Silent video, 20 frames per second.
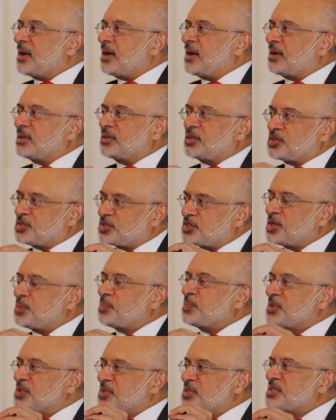uh, the
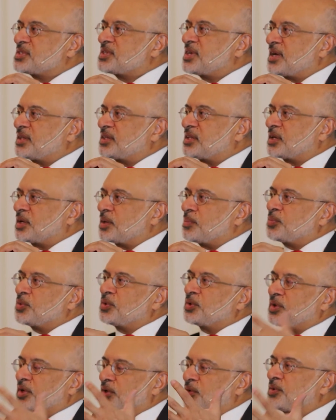chip is inside the
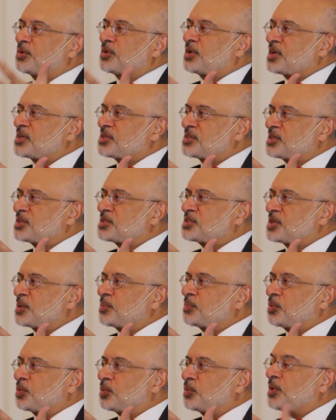computer. You trust the
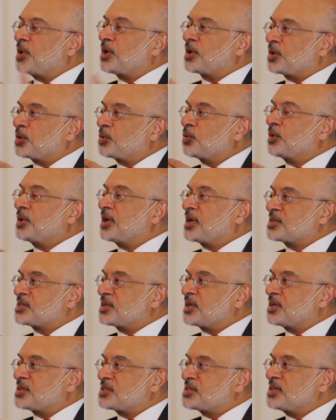chip to work. You don't
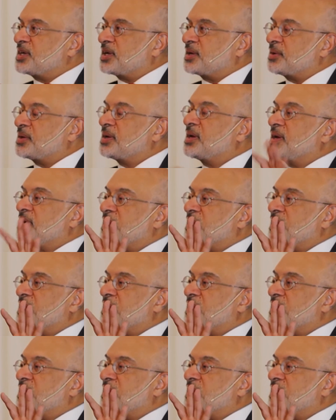necessarily see it.